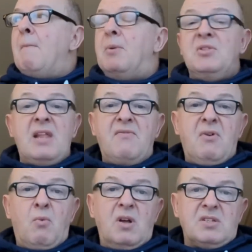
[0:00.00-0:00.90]
but never
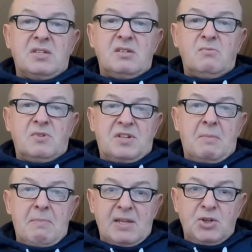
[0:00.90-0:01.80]
once was there a
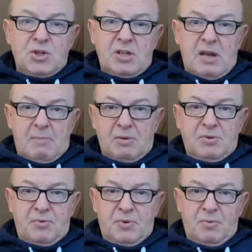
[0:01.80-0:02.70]
mention about
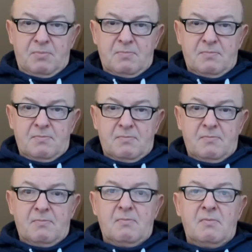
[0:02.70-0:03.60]
the room.
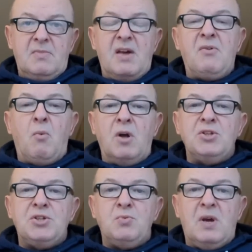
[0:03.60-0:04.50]
Never
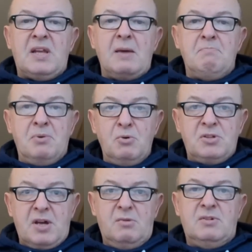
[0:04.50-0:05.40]
once when I booked
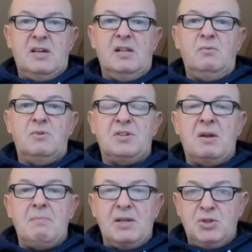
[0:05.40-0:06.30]
the hotel was there
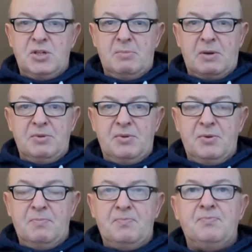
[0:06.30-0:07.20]
a mention about the room